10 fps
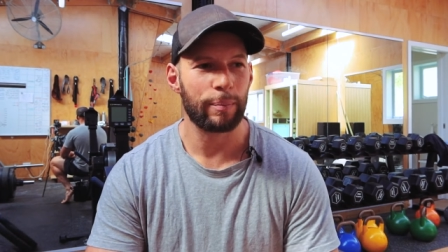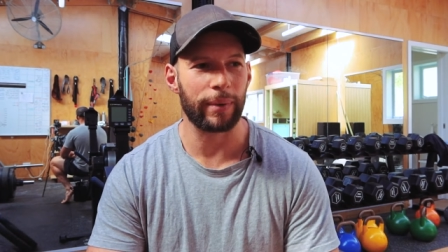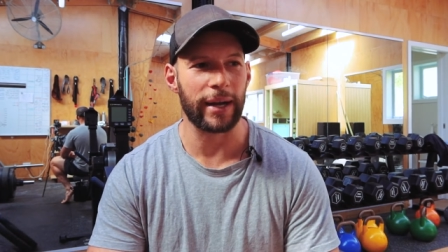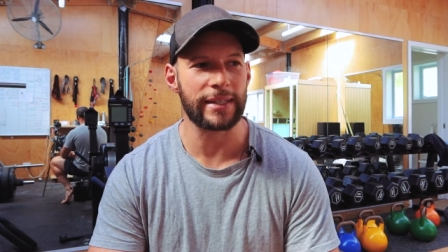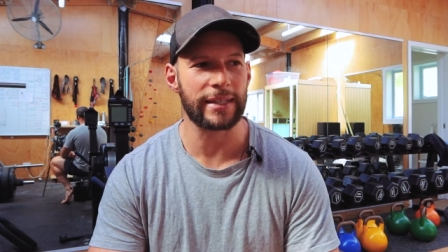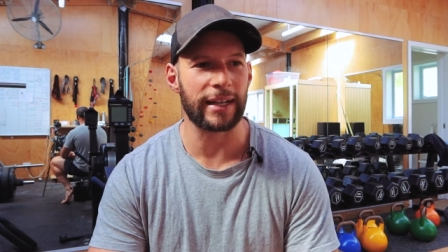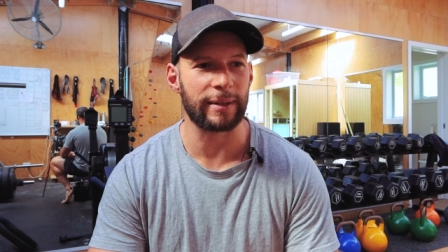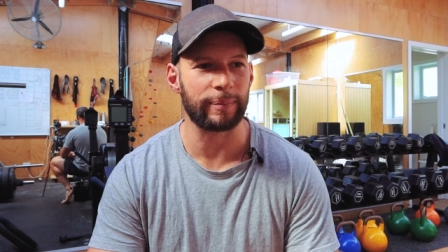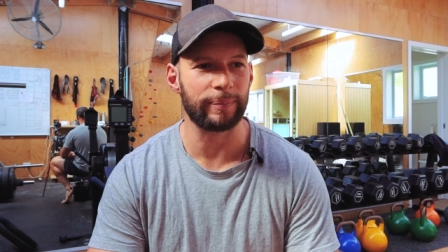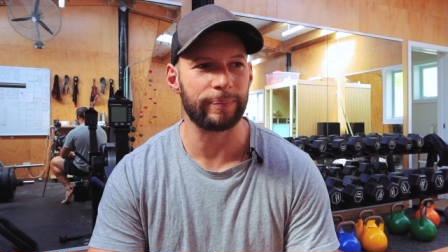But
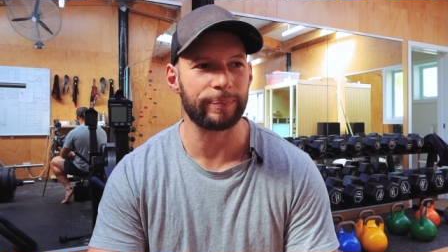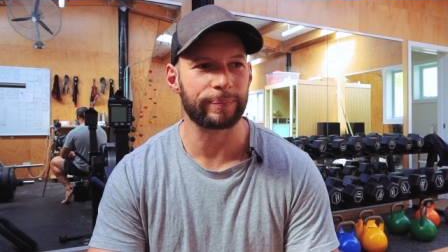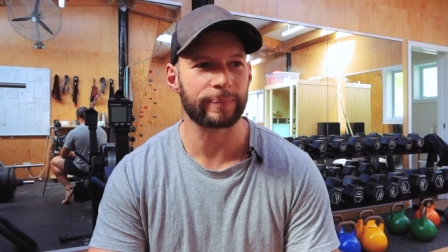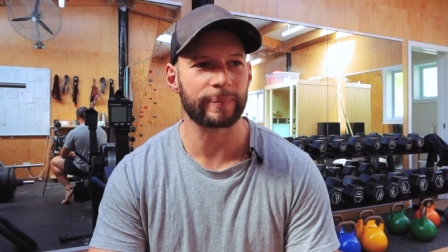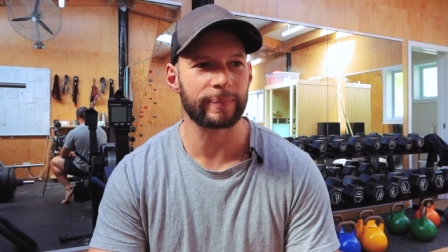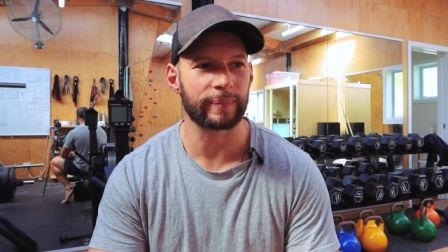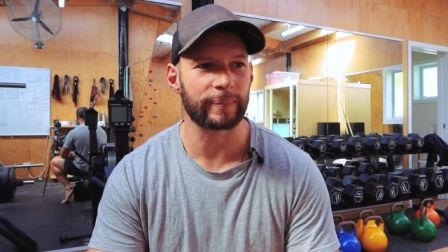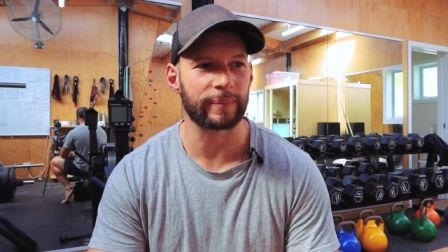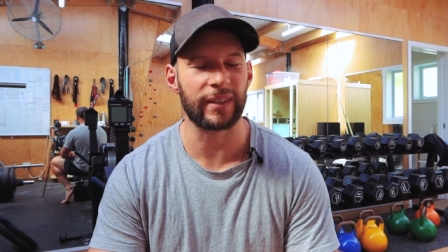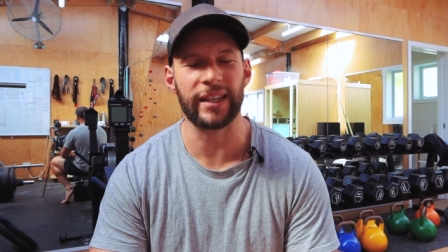um,
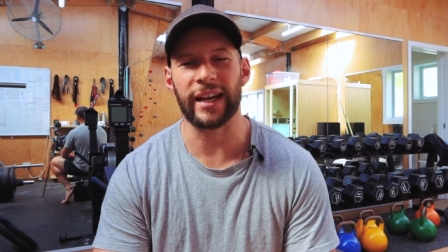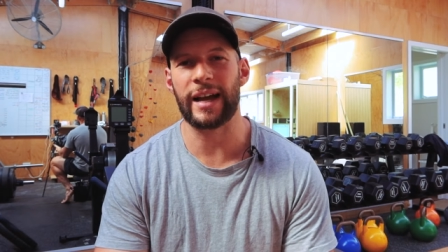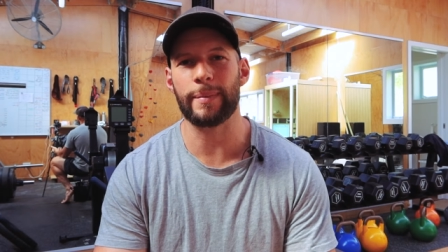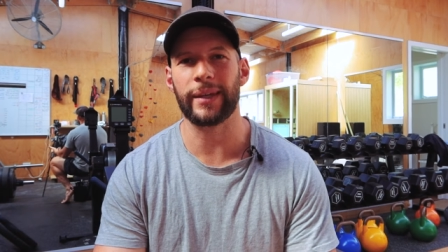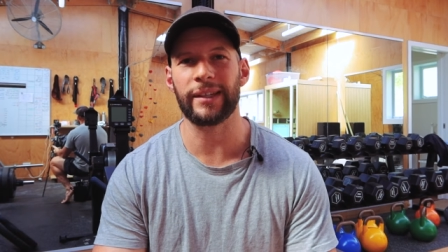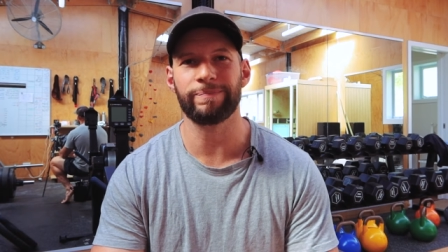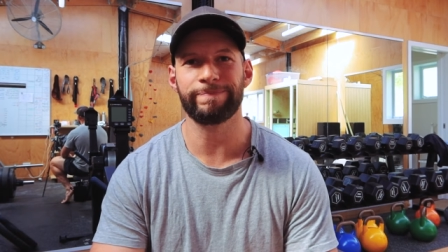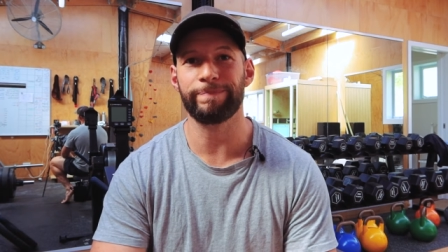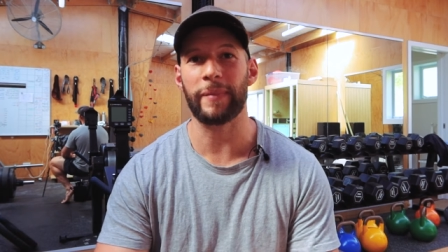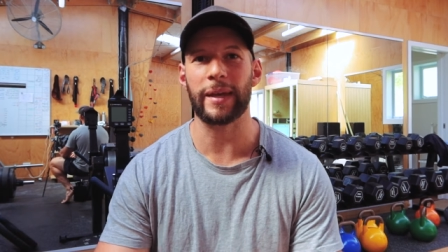yeah, I
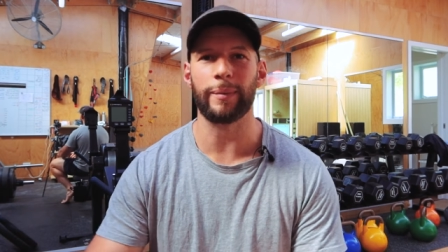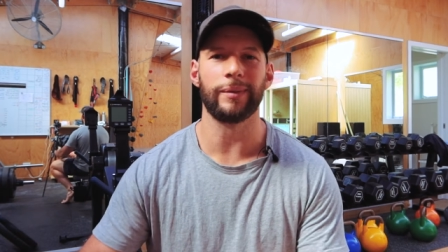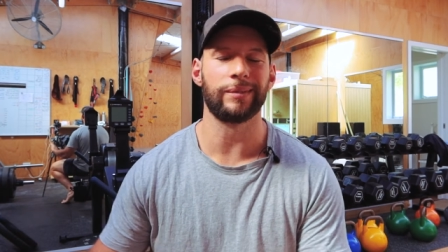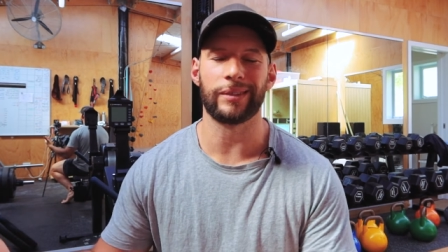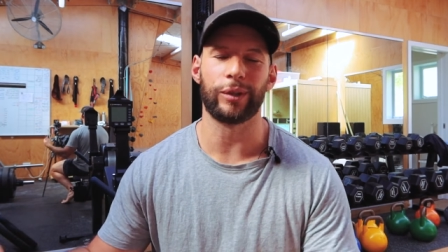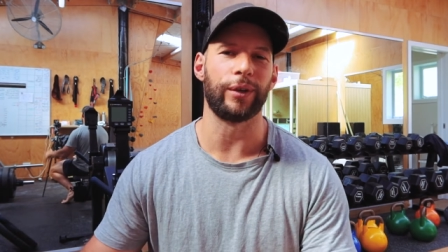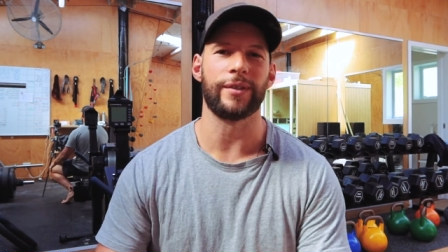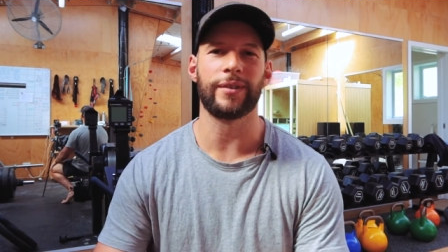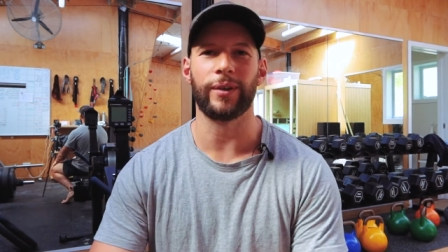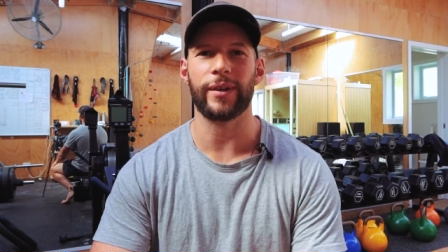mean, maybe, who
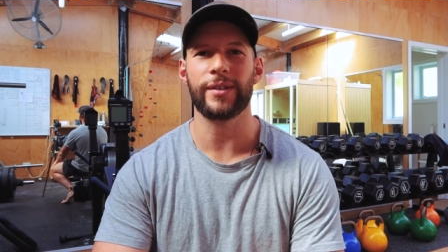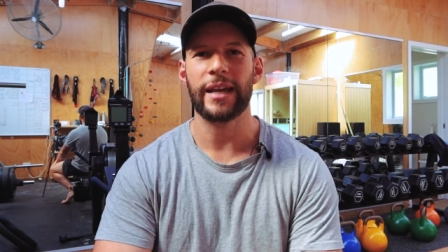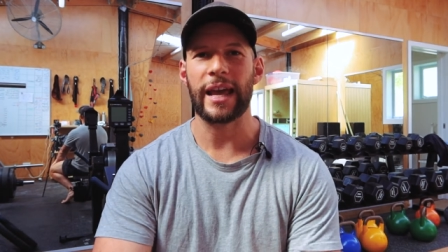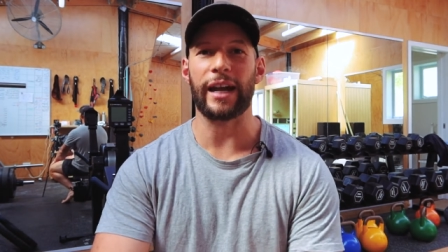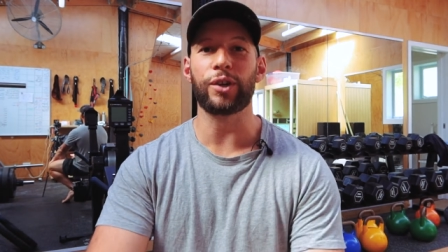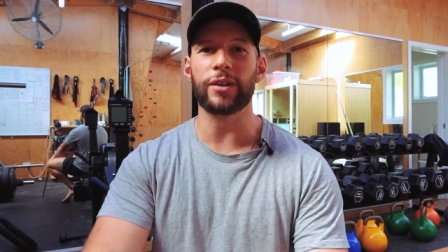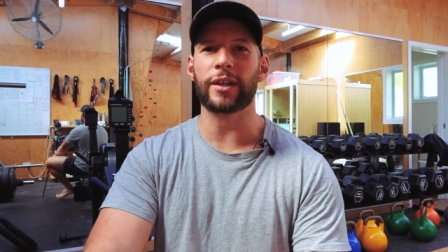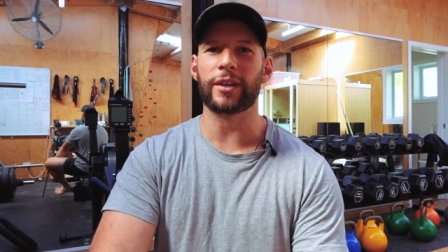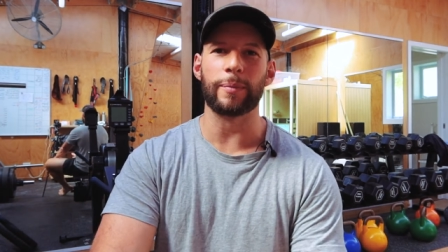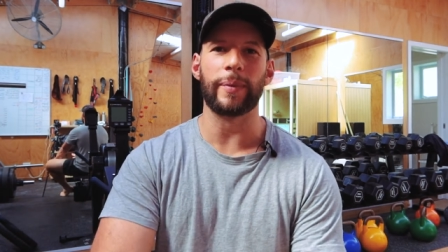knows, who knows. And I
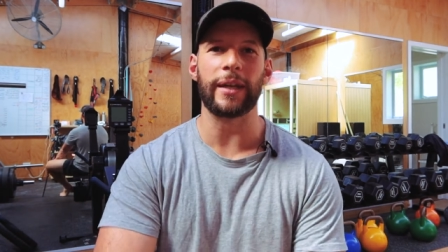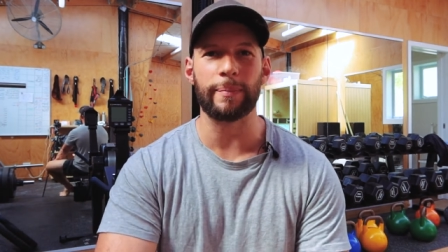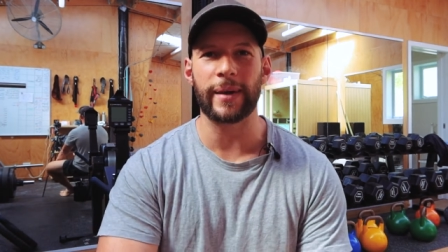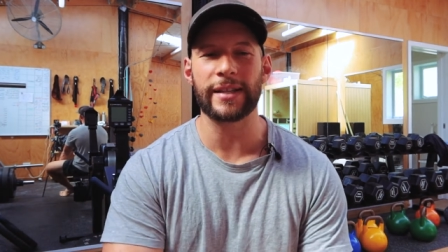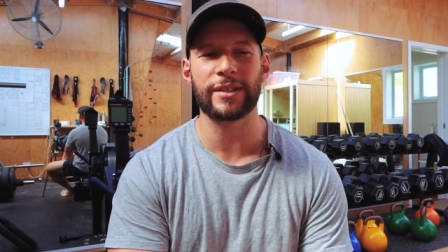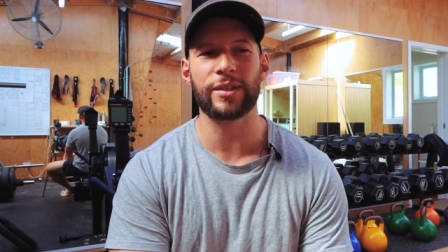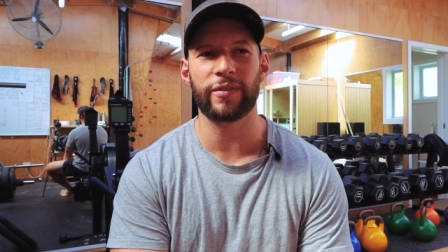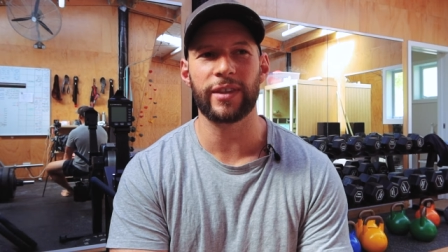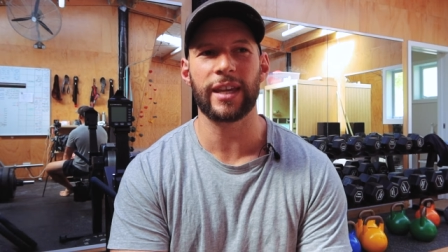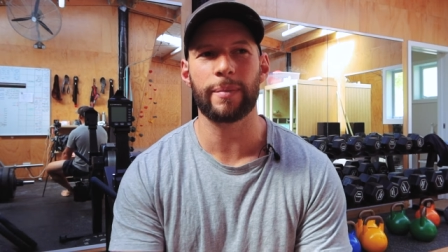could compete in Masters
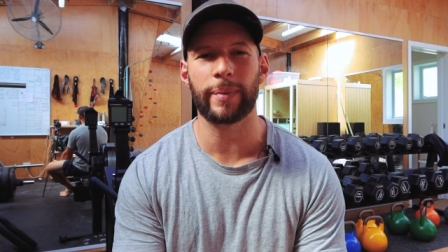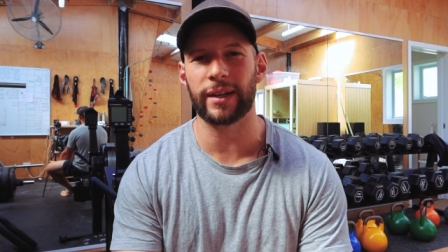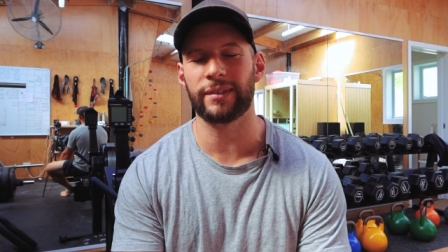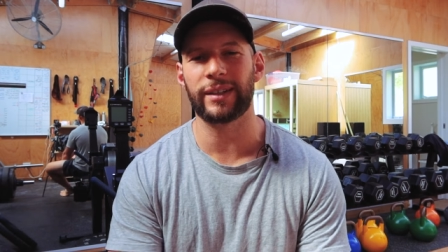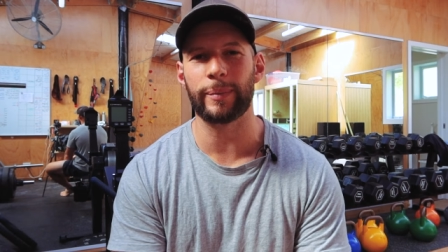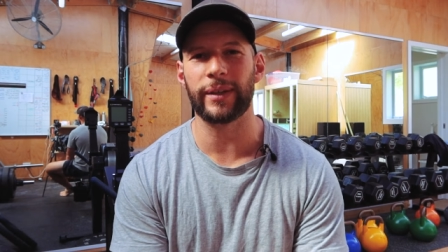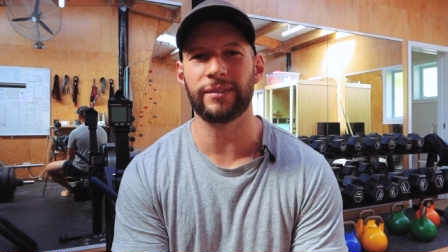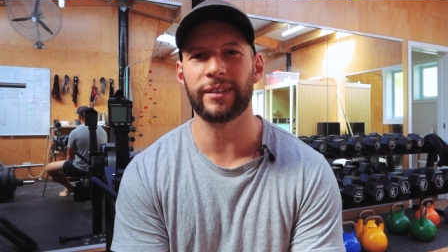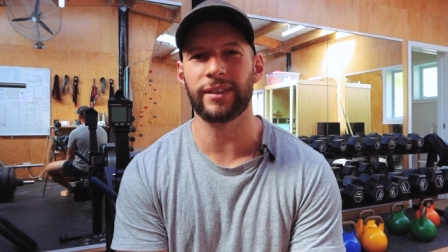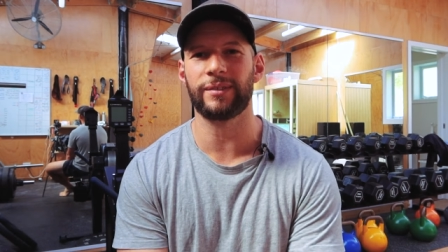over there, but I
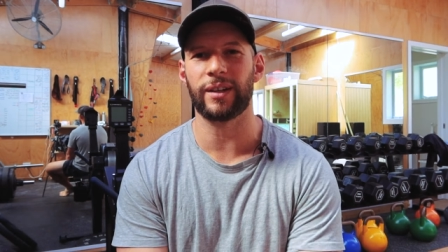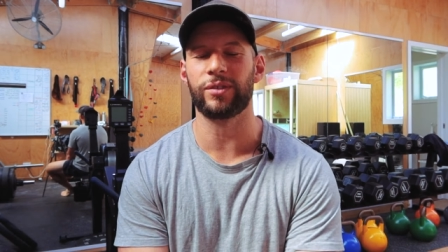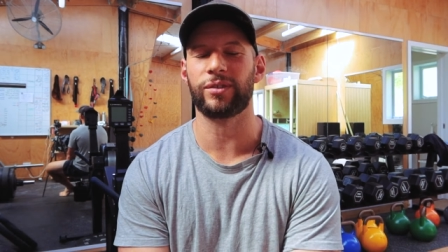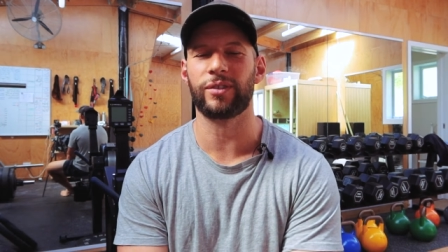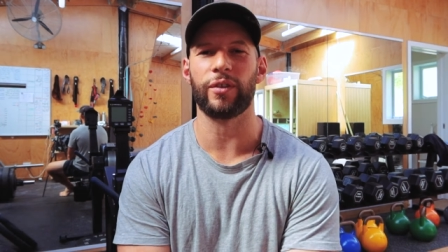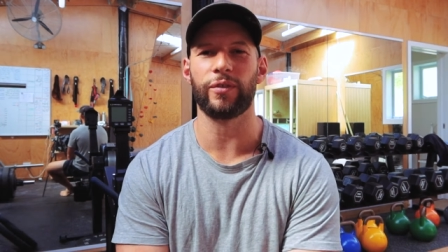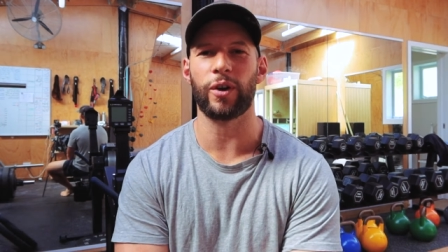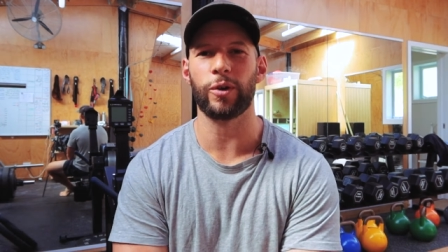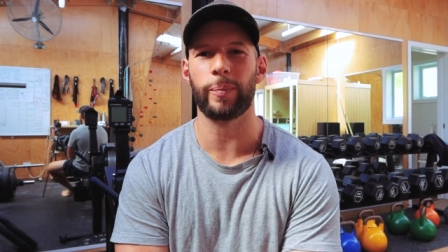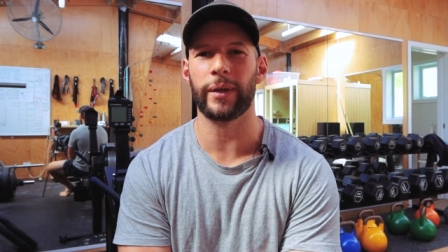mean, I'd, I'd go
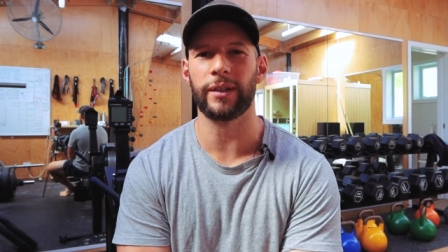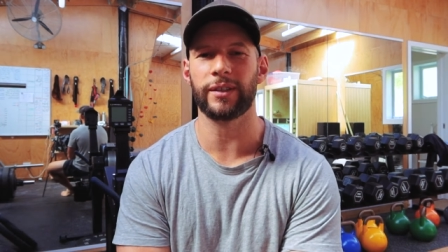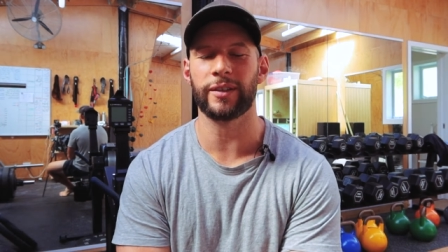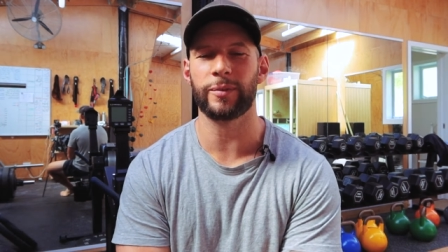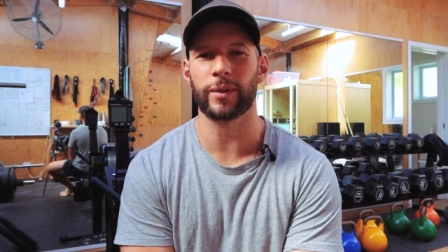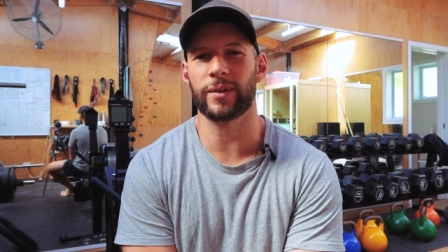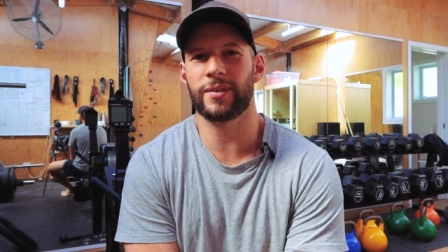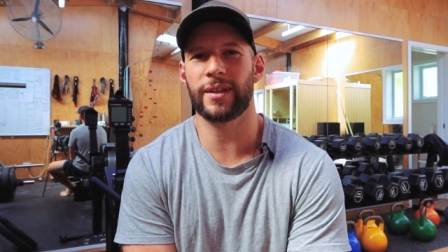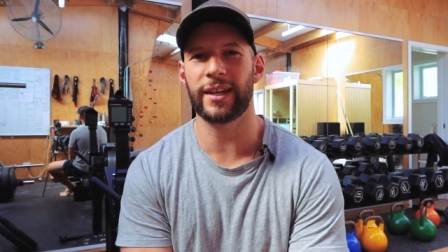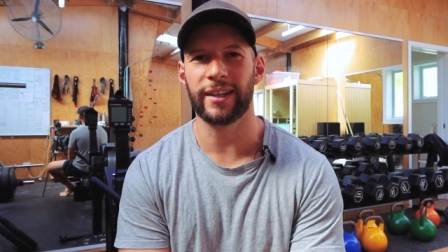for Open just
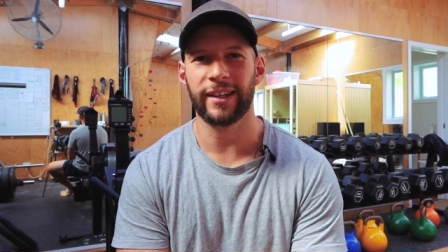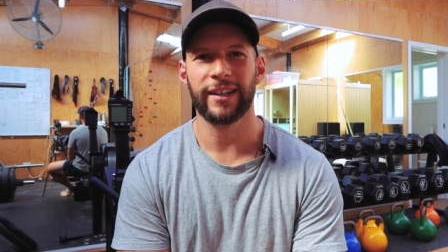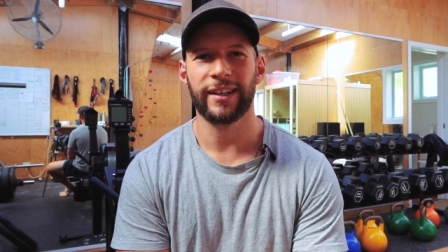because, hey,